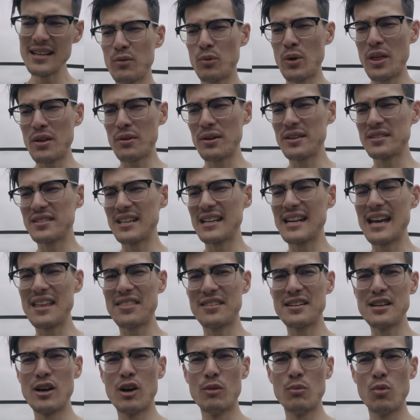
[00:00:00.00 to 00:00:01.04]
The weather in St.
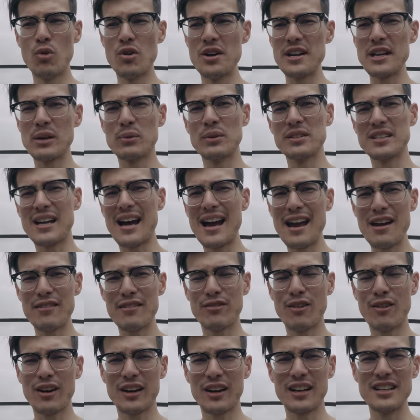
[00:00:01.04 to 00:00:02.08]
Anthony all morning was
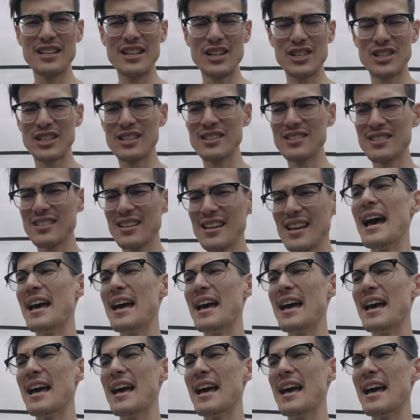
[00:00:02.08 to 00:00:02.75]
IFR conditions.